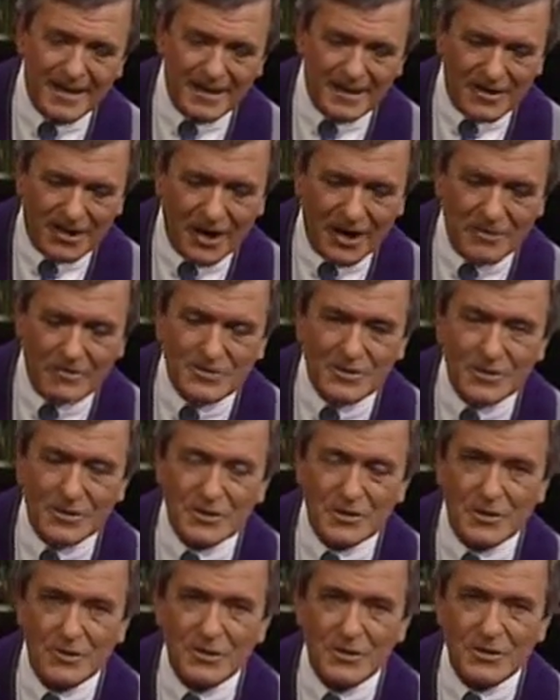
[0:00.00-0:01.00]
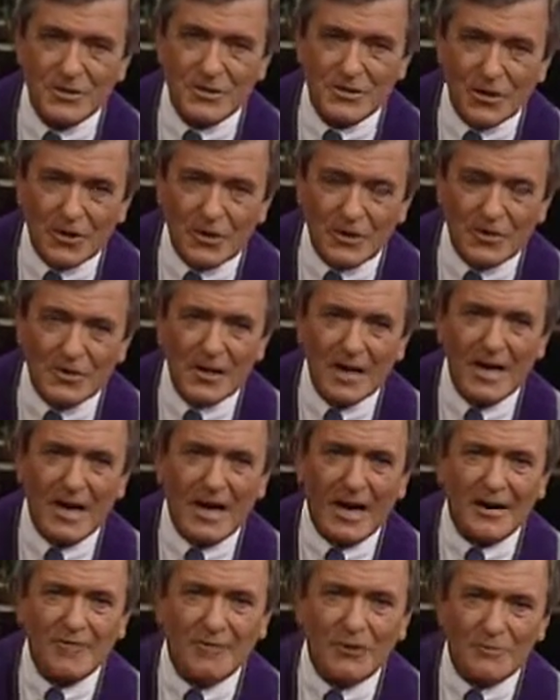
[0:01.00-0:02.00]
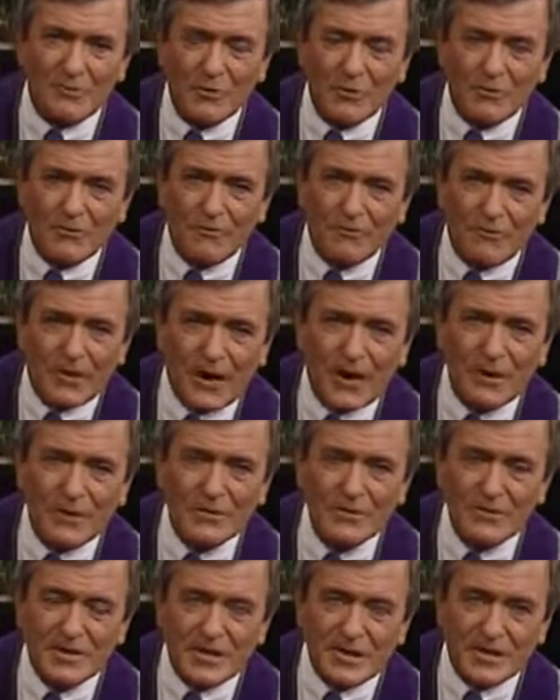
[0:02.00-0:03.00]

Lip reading: comes as a result of a profound